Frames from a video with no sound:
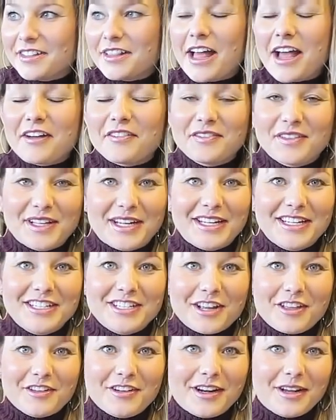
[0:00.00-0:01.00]
laughing at
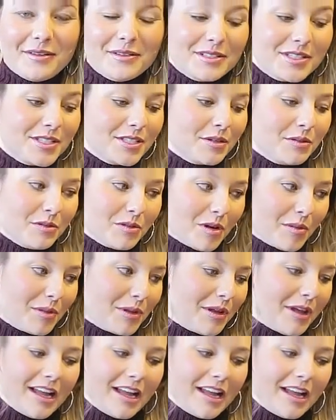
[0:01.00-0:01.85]
each other now. It's so adorable.